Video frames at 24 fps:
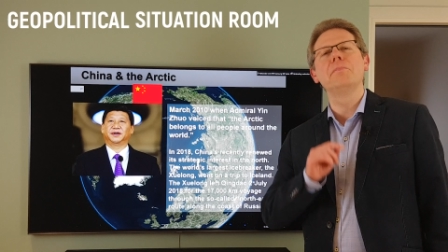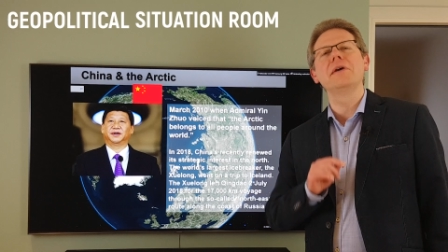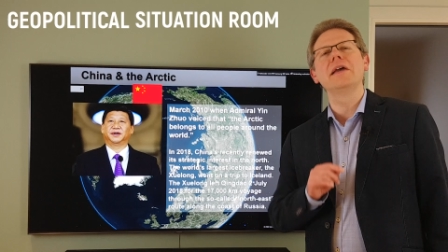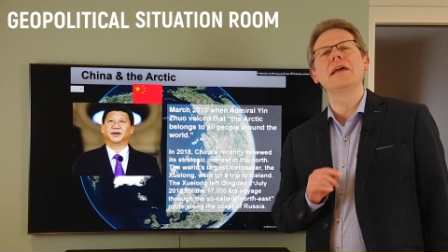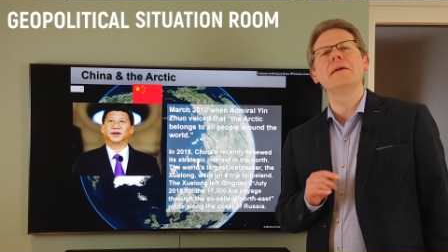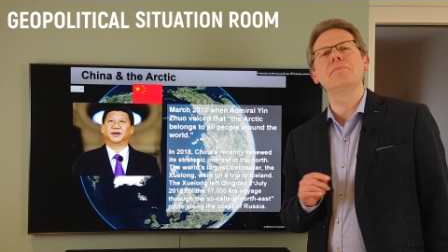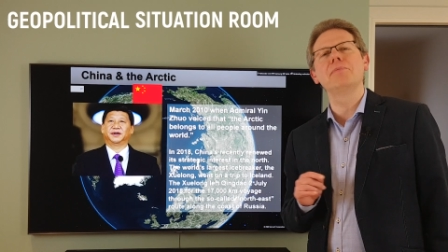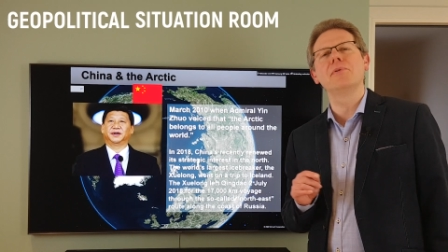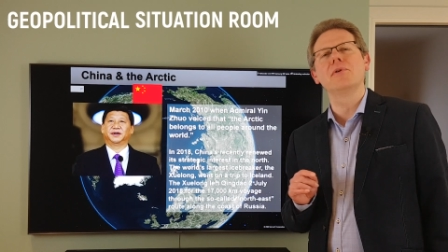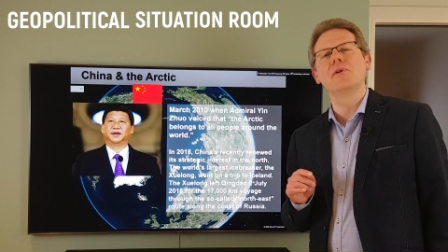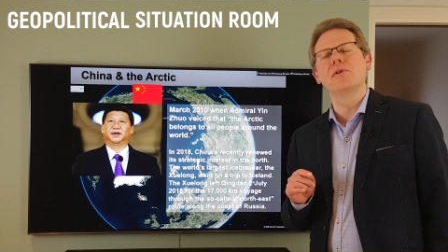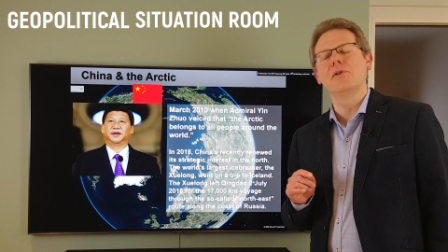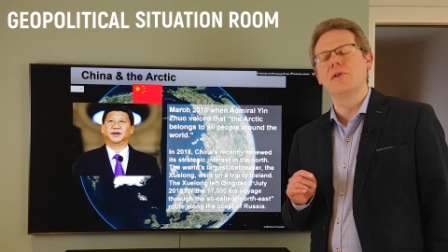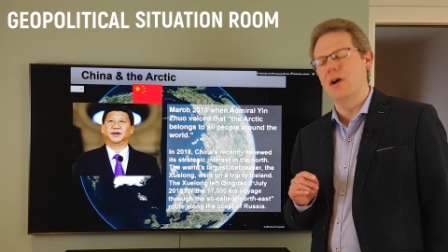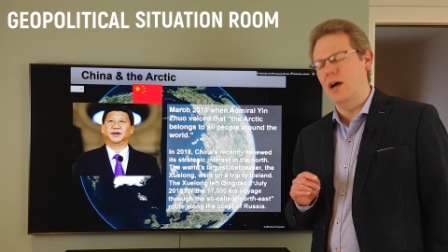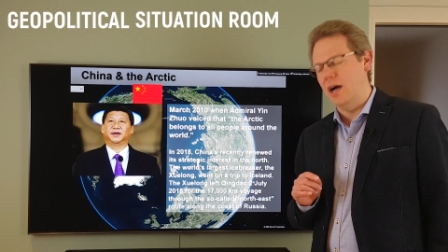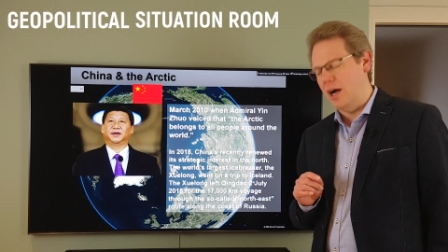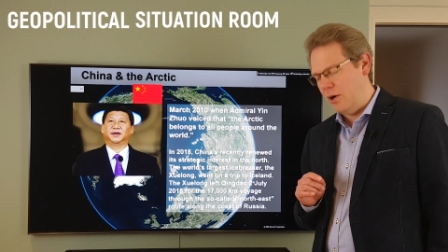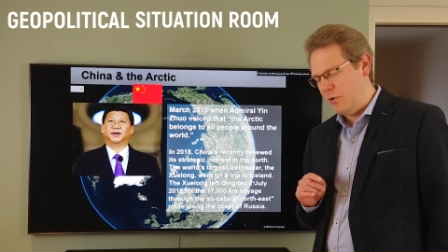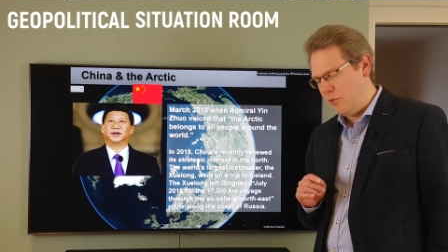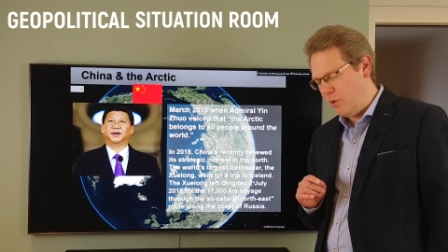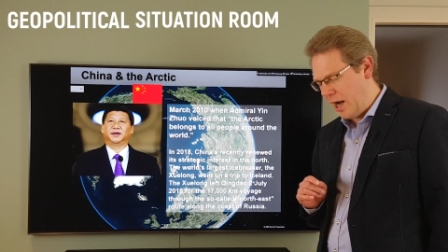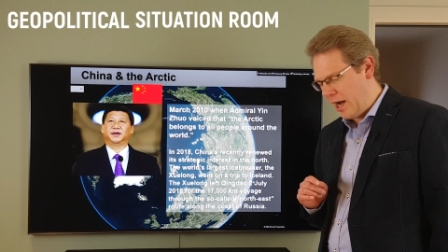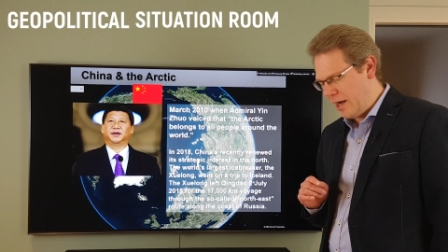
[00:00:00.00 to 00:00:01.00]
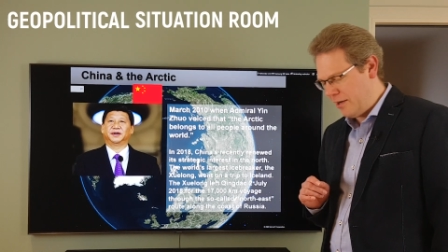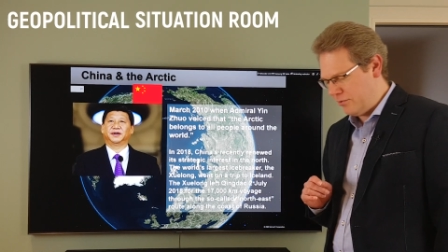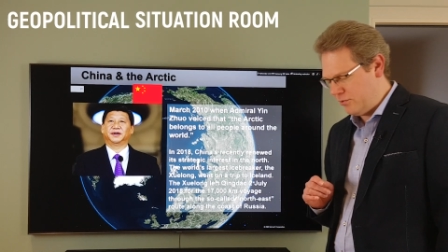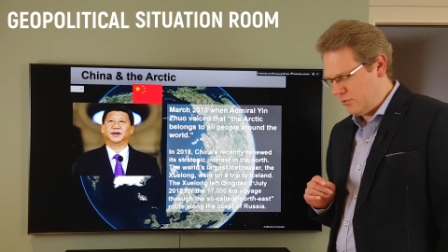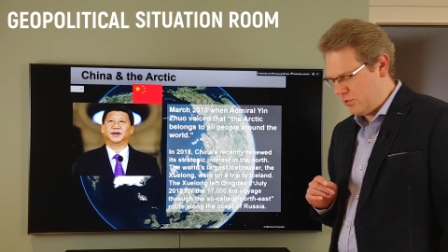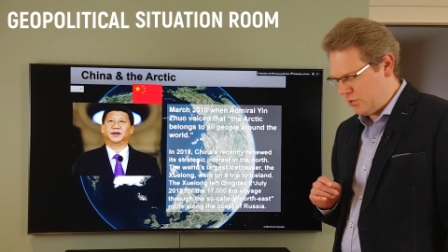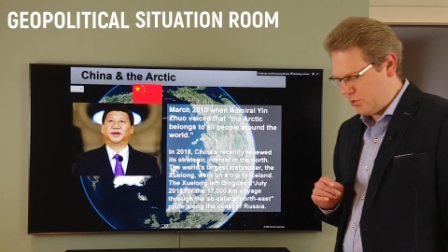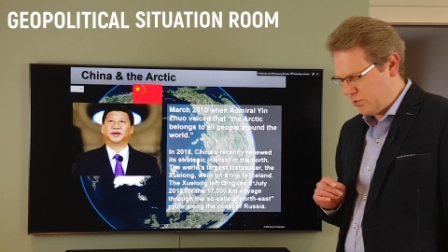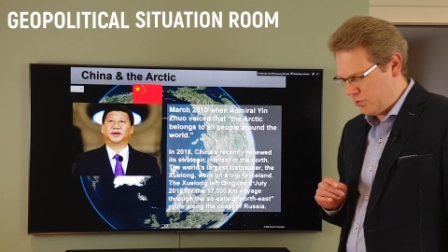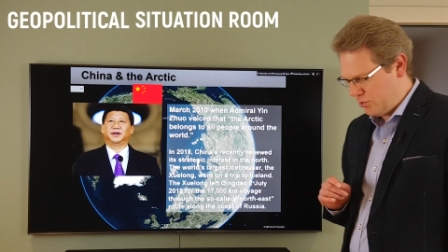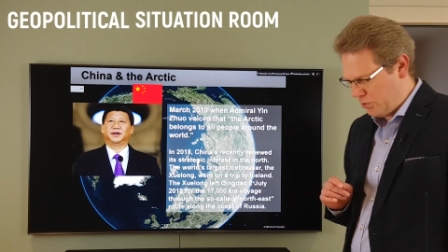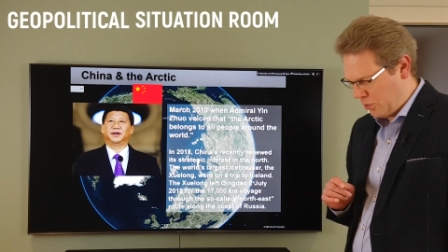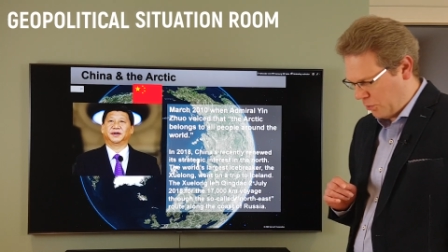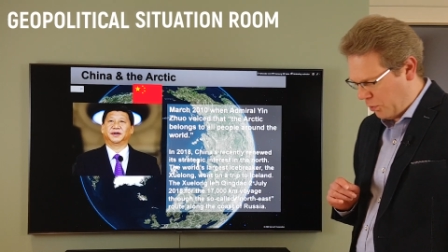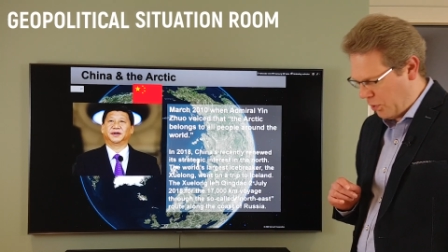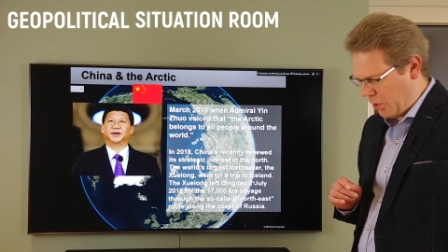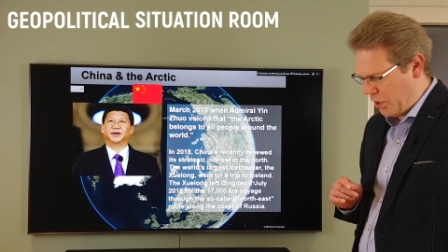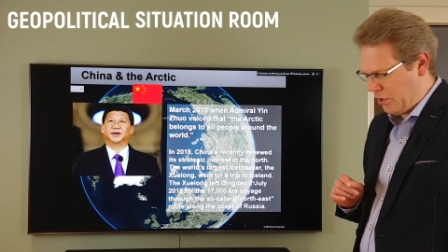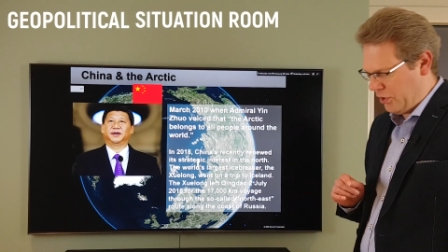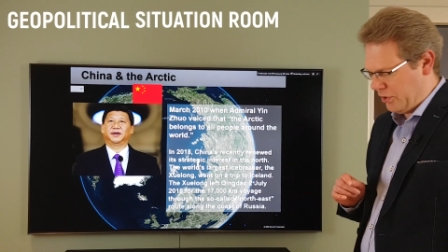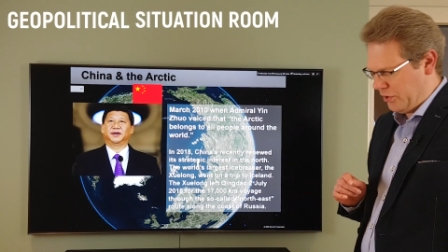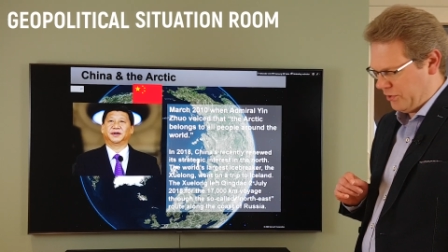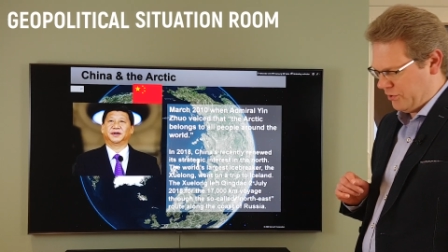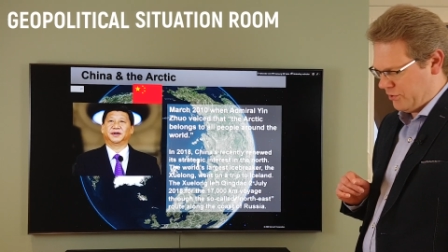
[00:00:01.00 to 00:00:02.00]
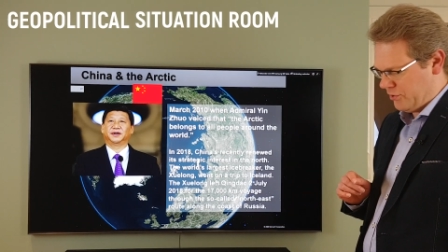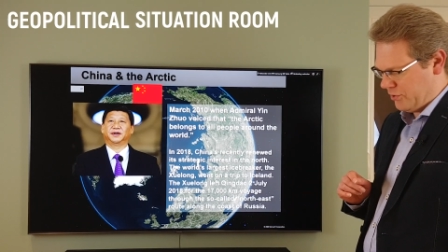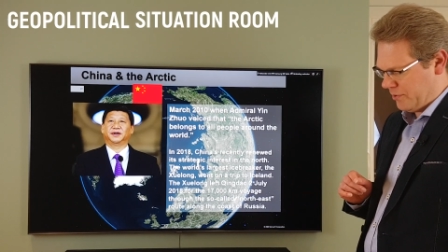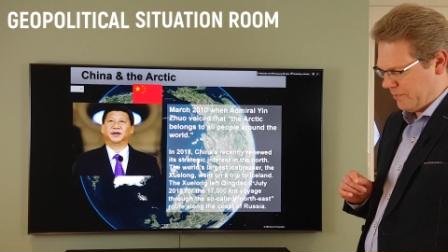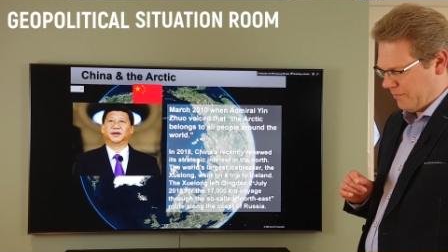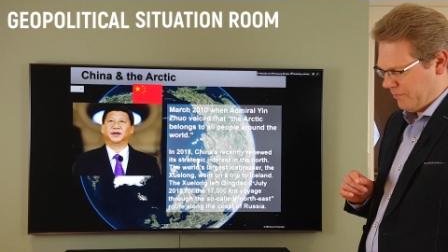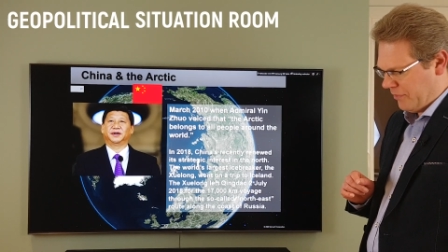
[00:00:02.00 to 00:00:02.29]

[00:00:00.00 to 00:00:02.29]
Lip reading: people around the world."